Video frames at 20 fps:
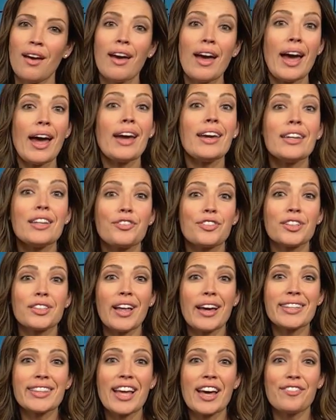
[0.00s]
Hey, if you
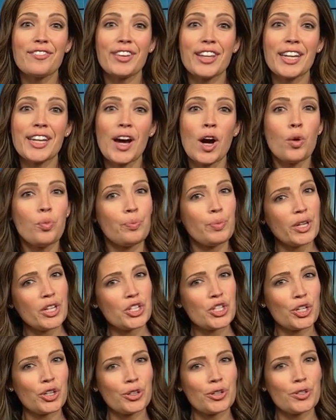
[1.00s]
like that video, be
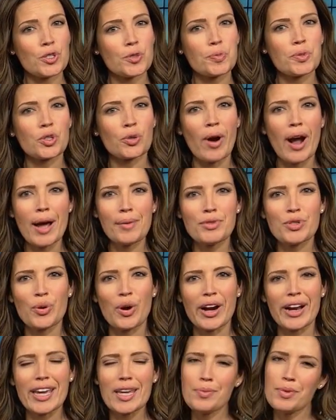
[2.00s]
sure to subscribe to our
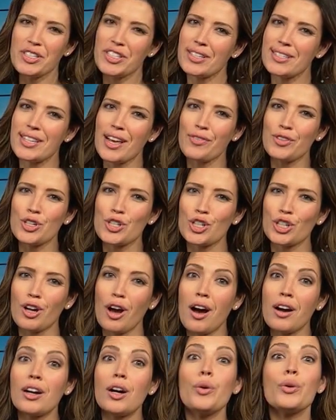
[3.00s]
ABC7
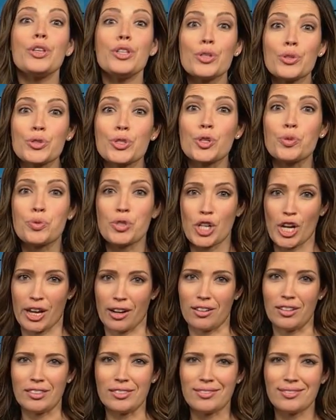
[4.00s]
Chicago YouTube
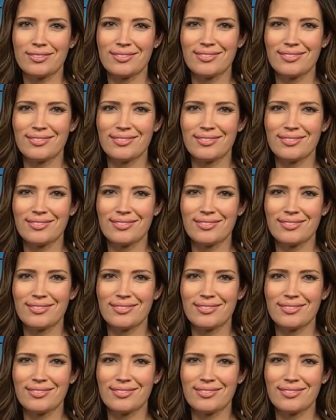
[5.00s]
channel.